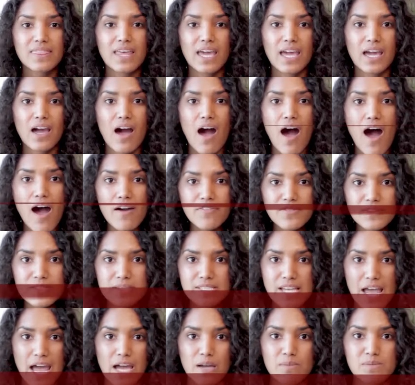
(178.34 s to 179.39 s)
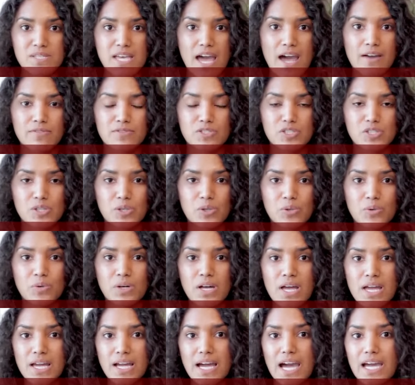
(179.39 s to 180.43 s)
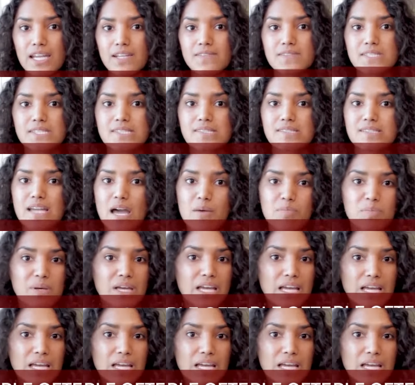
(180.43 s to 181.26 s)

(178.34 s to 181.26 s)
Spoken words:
they oftentimes have to kind of step